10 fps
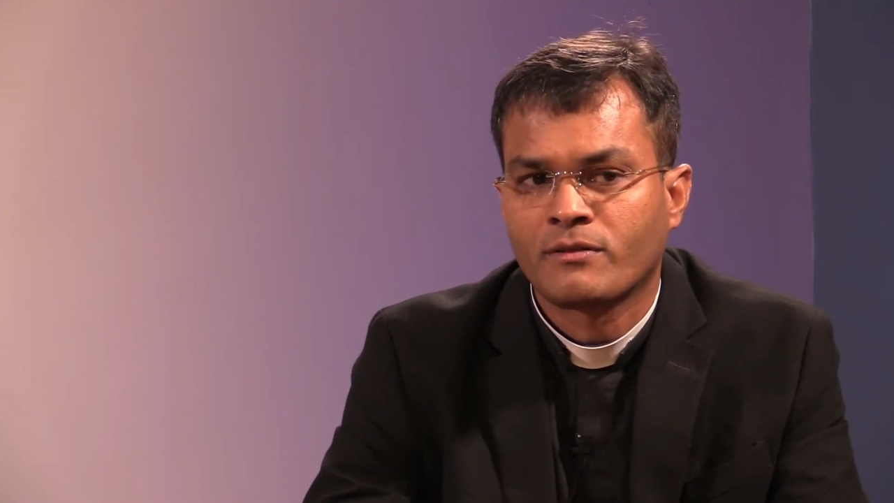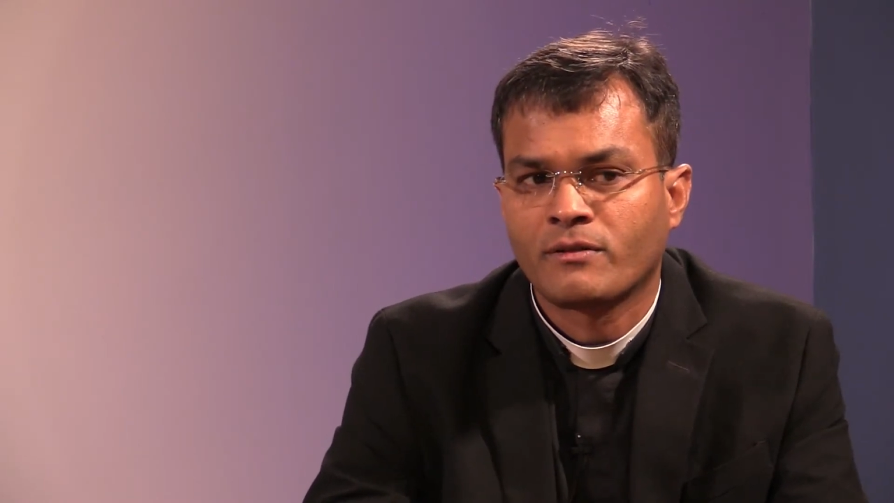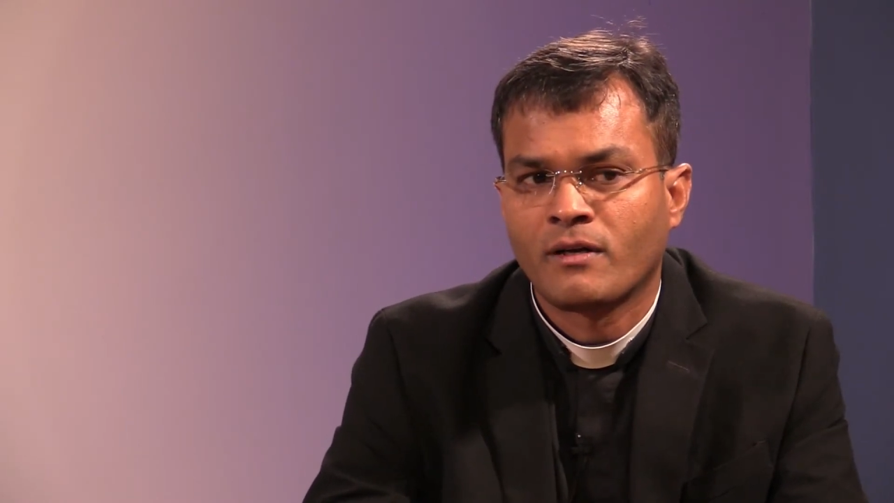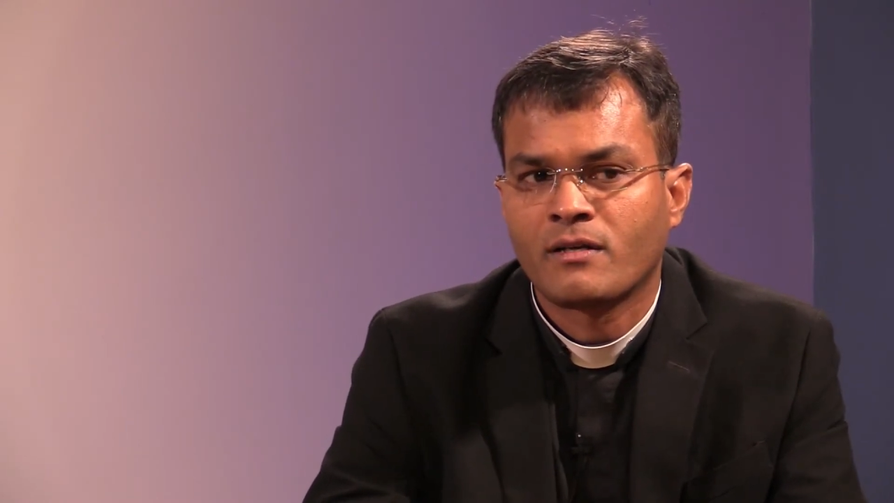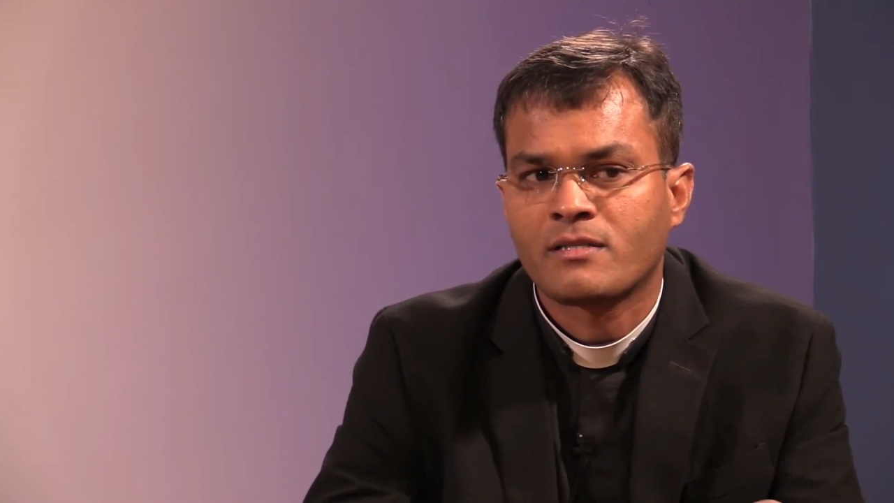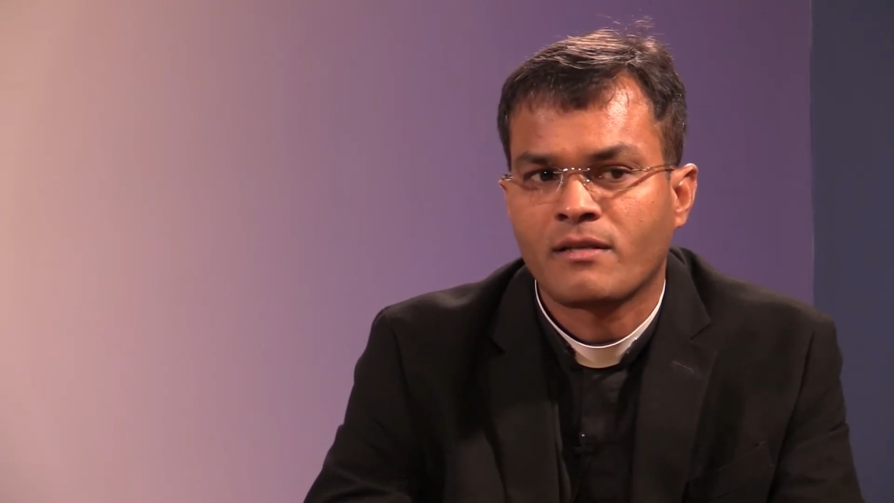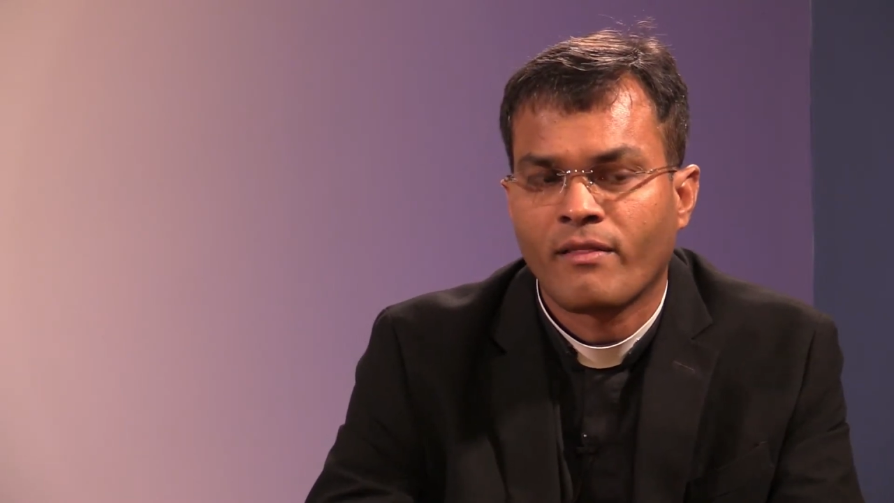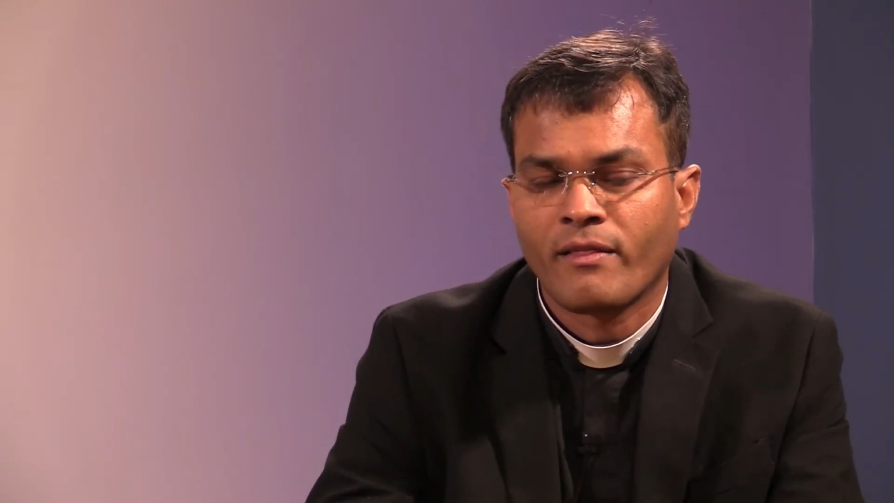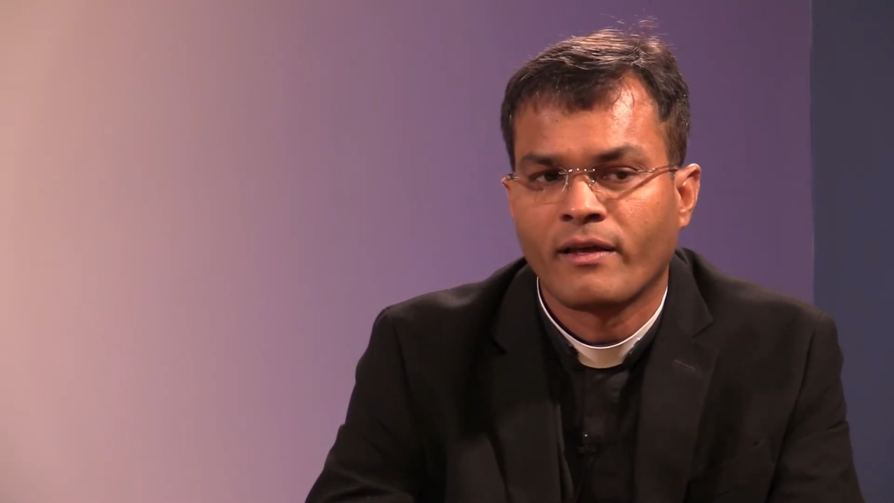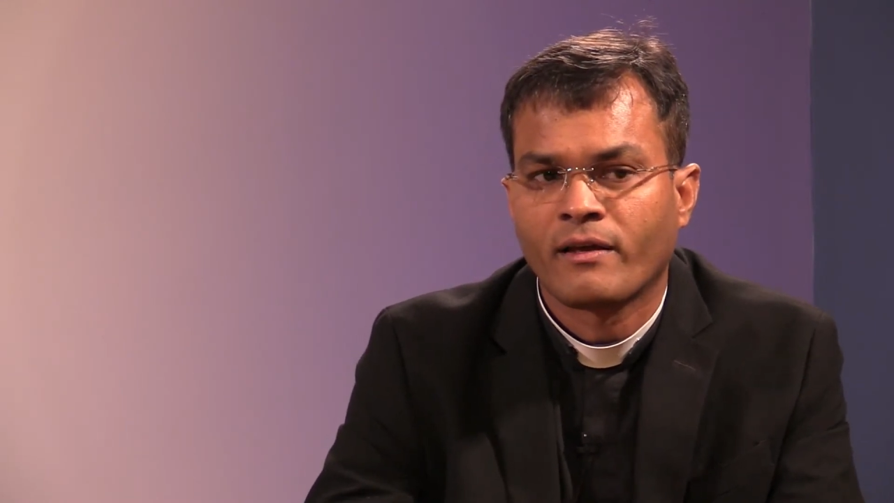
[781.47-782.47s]
not as a
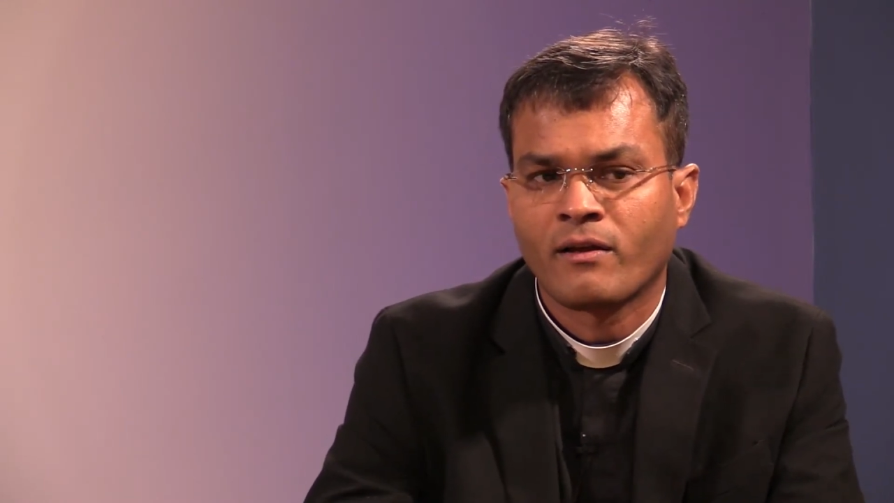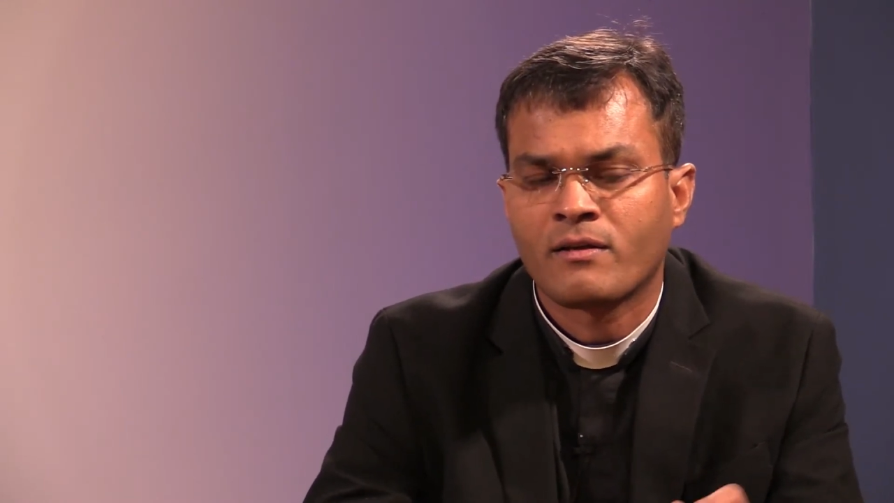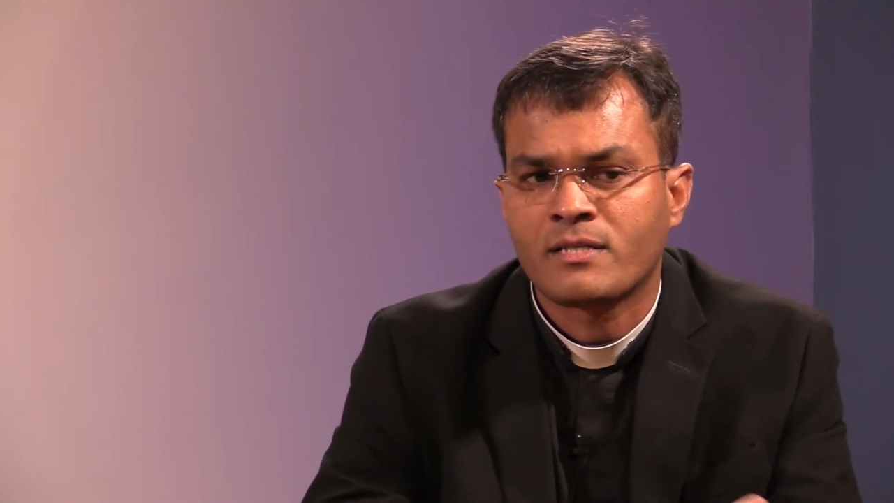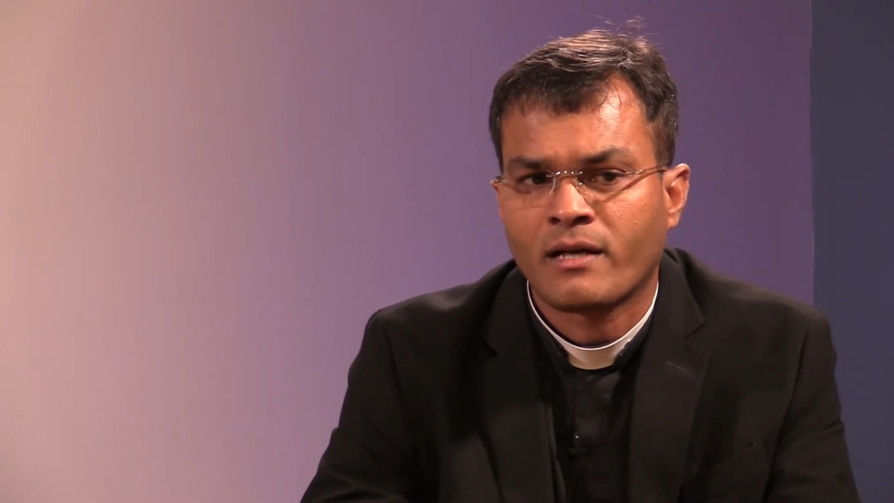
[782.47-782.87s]
thing, not as a